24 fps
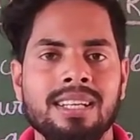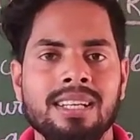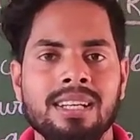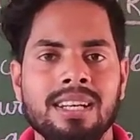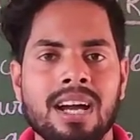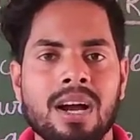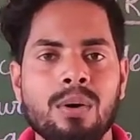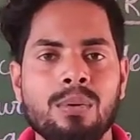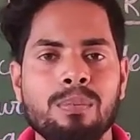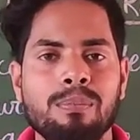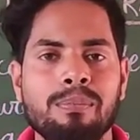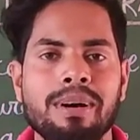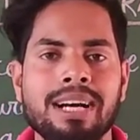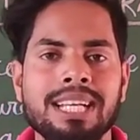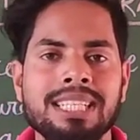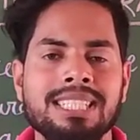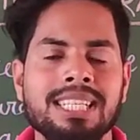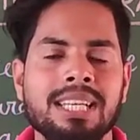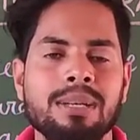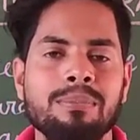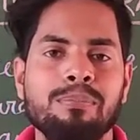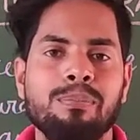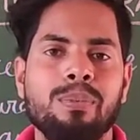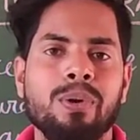how much
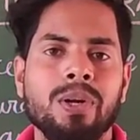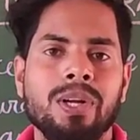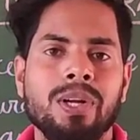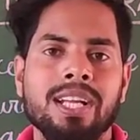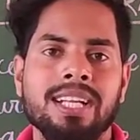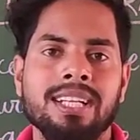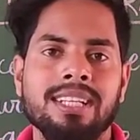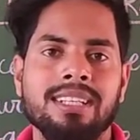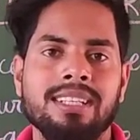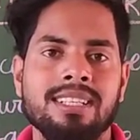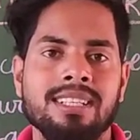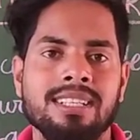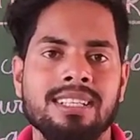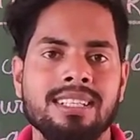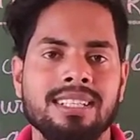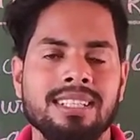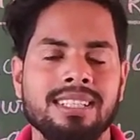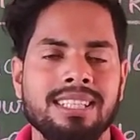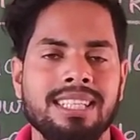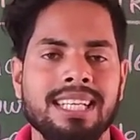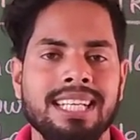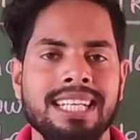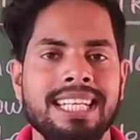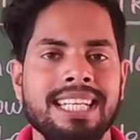important
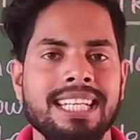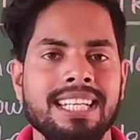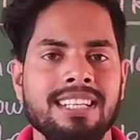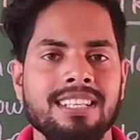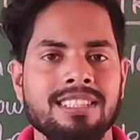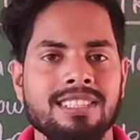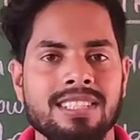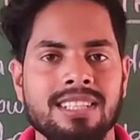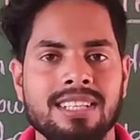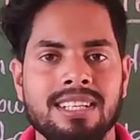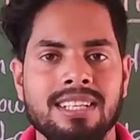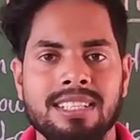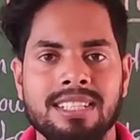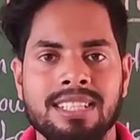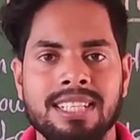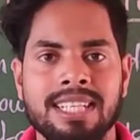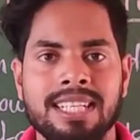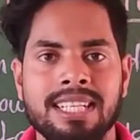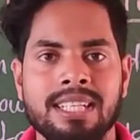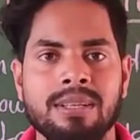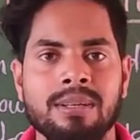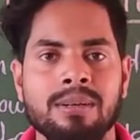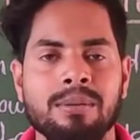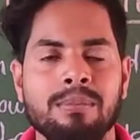the international
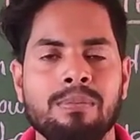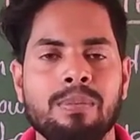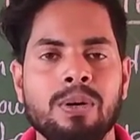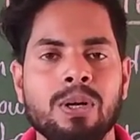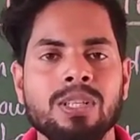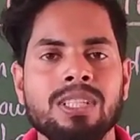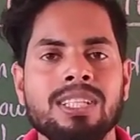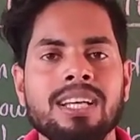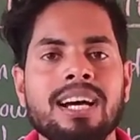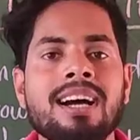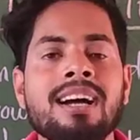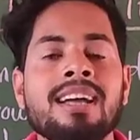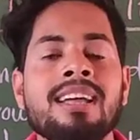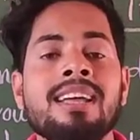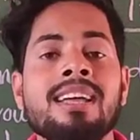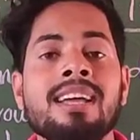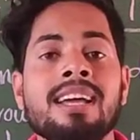trade for the